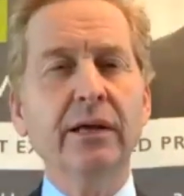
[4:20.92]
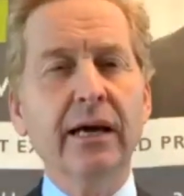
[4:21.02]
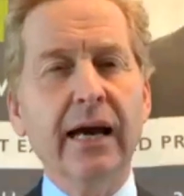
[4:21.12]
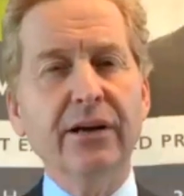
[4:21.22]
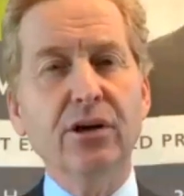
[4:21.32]

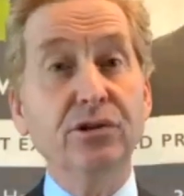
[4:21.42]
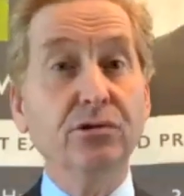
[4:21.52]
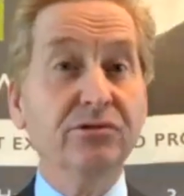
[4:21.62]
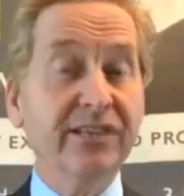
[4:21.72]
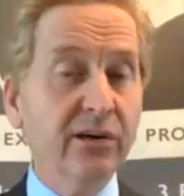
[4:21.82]
and who
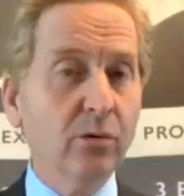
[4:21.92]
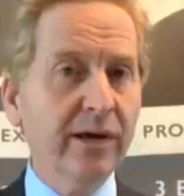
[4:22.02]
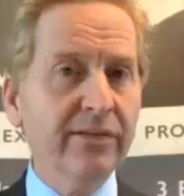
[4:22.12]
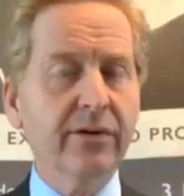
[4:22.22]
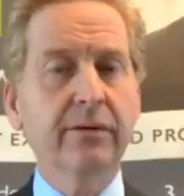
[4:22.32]
you deal
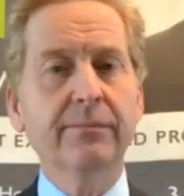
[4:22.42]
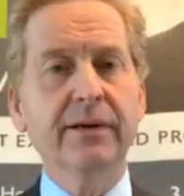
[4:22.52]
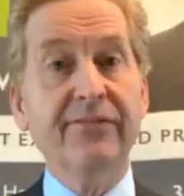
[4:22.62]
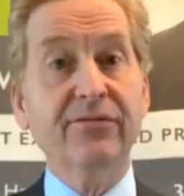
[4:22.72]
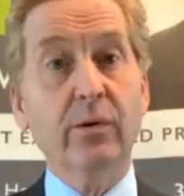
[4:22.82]
with, but
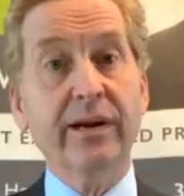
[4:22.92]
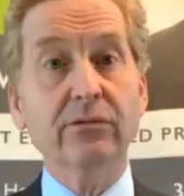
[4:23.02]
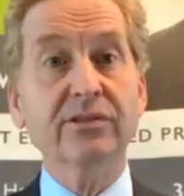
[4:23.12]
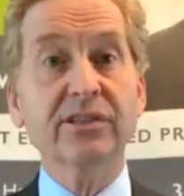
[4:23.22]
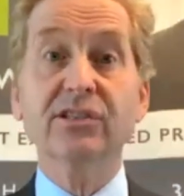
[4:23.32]
everyone
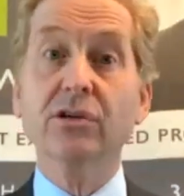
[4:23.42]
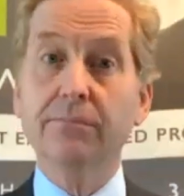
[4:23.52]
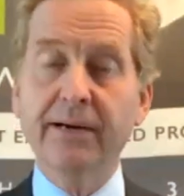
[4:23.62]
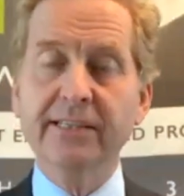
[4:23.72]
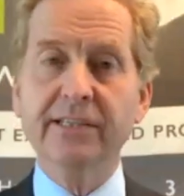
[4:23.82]
else is a
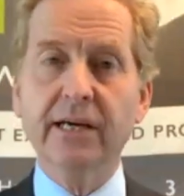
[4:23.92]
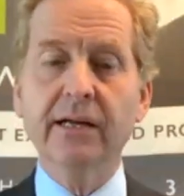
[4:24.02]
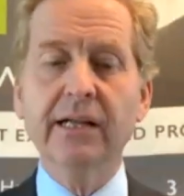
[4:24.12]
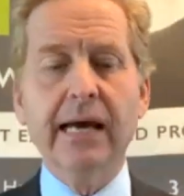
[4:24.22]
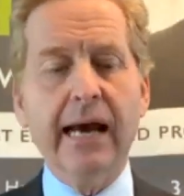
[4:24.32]
competitor.
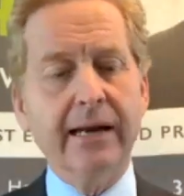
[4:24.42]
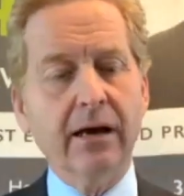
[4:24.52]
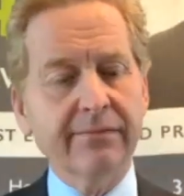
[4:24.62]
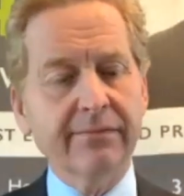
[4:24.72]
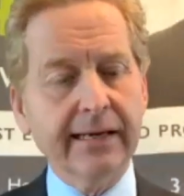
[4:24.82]
And I
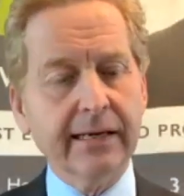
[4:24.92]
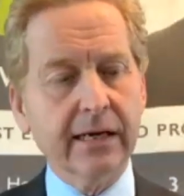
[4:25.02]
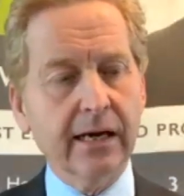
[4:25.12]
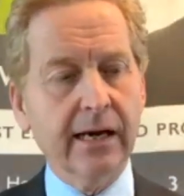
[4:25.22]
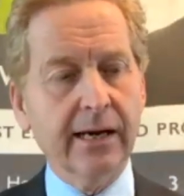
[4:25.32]
think
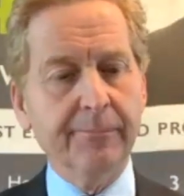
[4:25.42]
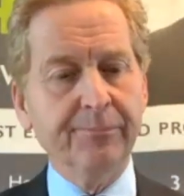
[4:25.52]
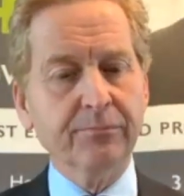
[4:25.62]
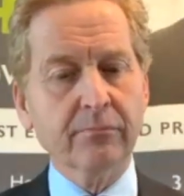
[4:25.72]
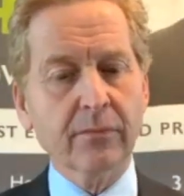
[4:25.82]

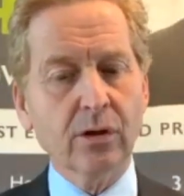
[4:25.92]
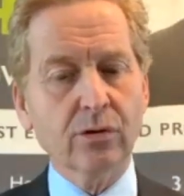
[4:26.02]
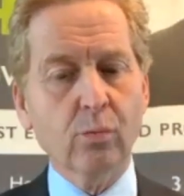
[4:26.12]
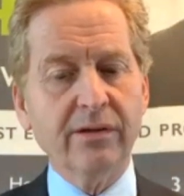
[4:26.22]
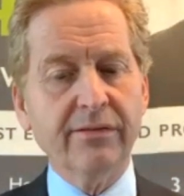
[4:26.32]

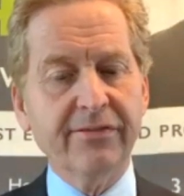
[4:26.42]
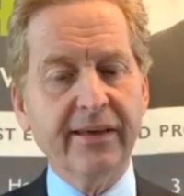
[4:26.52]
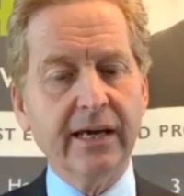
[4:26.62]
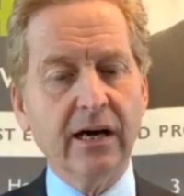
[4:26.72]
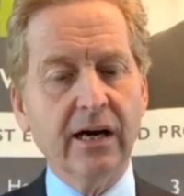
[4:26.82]
the one
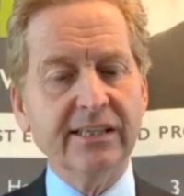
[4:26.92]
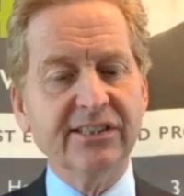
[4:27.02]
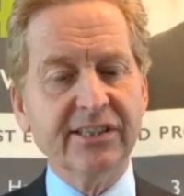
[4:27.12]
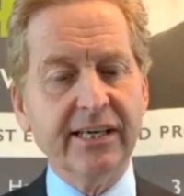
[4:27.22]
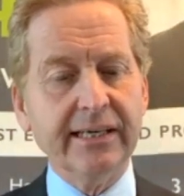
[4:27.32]
thing I
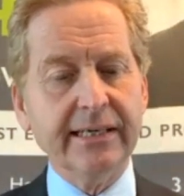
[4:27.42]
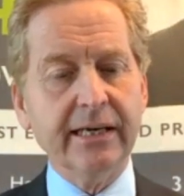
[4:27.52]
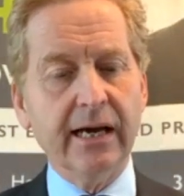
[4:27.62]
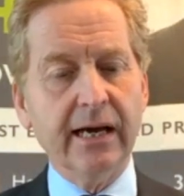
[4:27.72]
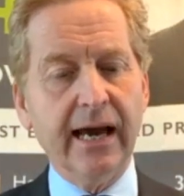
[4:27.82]

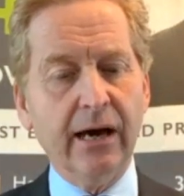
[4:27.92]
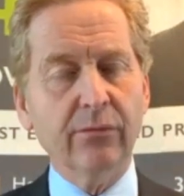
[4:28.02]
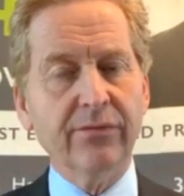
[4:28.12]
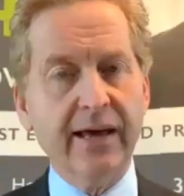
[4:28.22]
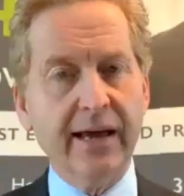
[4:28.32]
see
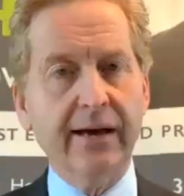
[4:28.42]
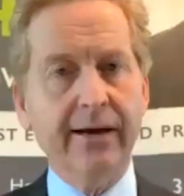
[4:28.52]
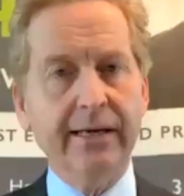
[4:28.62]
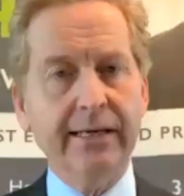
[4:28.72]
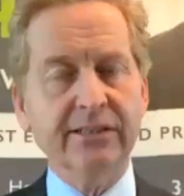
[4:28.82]
out there
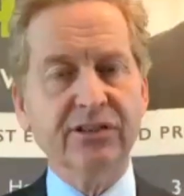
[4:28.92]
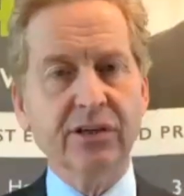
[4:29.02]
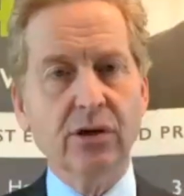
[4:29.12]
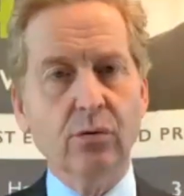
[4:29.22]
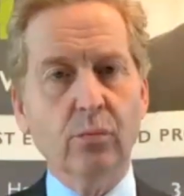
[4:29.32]
is,
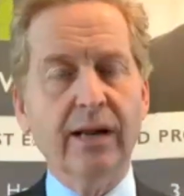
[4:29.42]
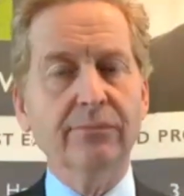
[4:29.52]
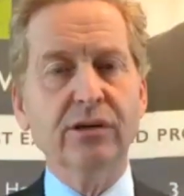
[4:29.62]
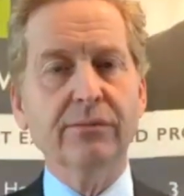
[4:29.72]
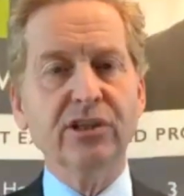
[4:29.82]
when I'm
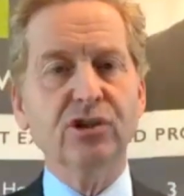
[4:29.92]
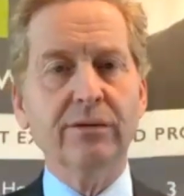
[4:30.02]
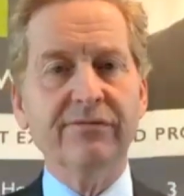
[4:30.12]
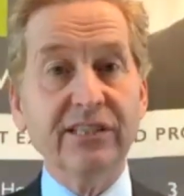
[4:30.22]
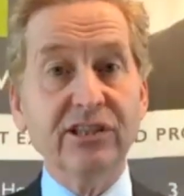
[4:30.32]
doing my
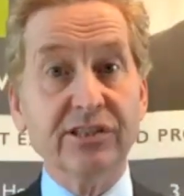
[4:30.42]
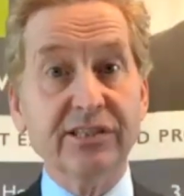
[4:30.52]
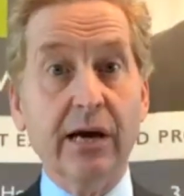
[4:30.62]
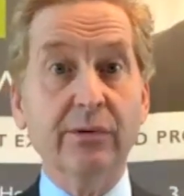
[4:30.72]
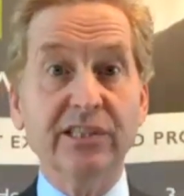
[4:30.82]
joint ventures
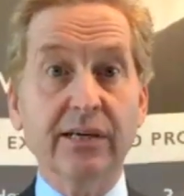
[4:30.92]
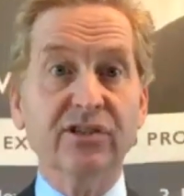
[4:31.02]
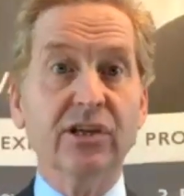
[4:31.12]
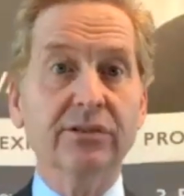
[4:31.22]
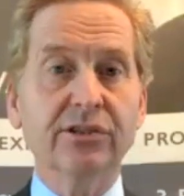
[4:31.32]
now, which I've
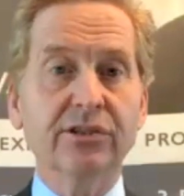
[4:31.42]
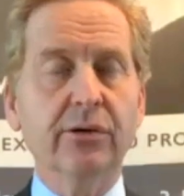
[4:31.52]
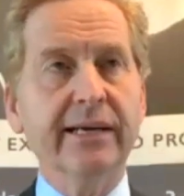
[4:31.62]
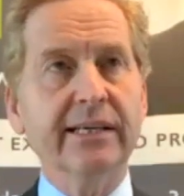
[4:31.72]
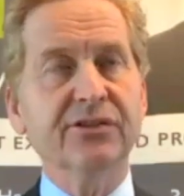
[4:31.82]
started
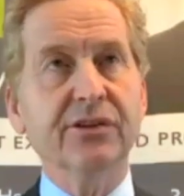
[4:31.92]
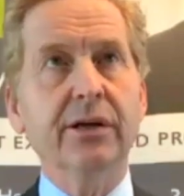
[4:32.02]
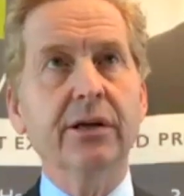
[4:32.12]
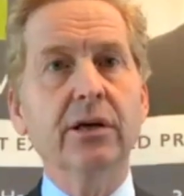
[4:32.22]
doing, is that